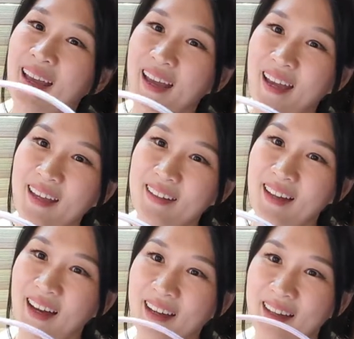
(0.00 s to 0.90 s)
and
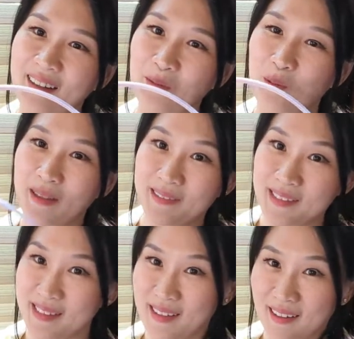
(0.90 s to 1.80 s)
I want to
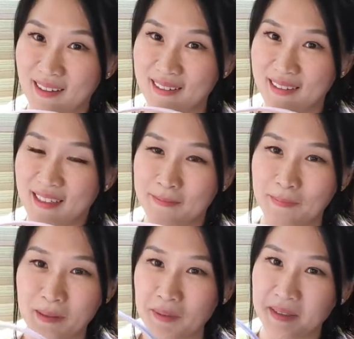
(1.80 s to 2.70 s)
start
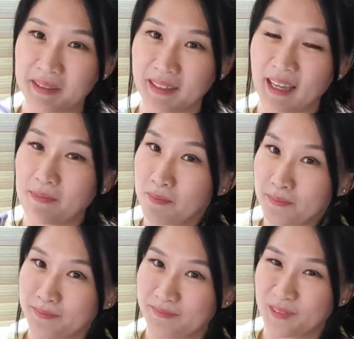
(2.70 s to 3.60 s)
limiting and
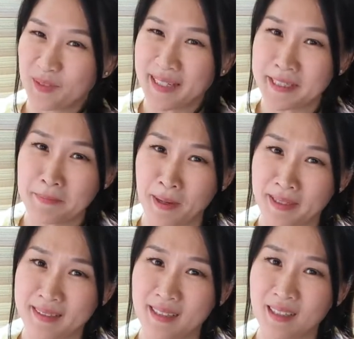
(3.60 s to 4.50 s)
really
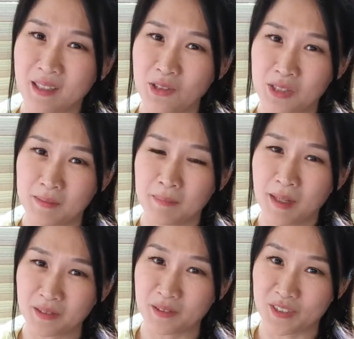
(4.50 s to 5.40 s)
practicing a huge
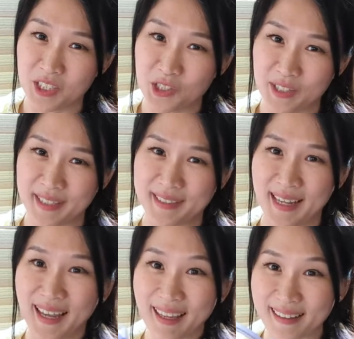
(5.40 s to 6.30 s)
amount of restraint
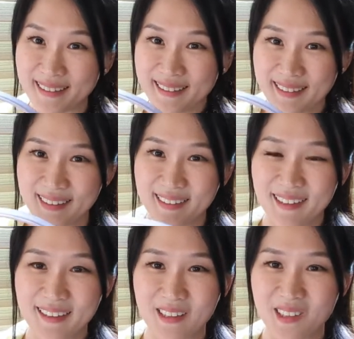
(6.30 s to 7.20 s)
and
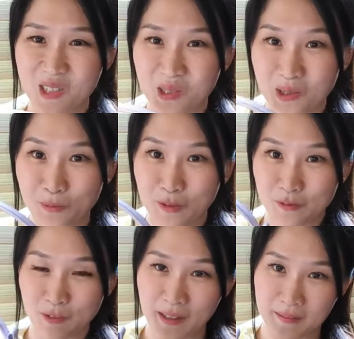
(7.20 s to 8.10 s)
control with
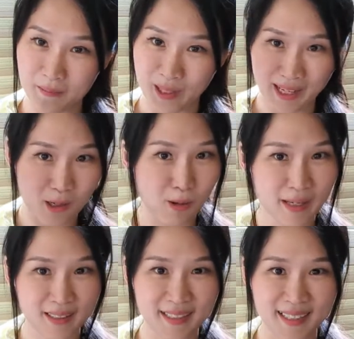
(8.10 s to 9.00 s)
what I
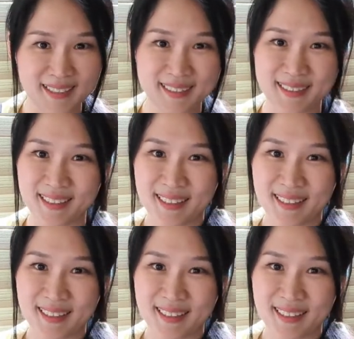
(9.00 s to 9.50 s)
acquire next.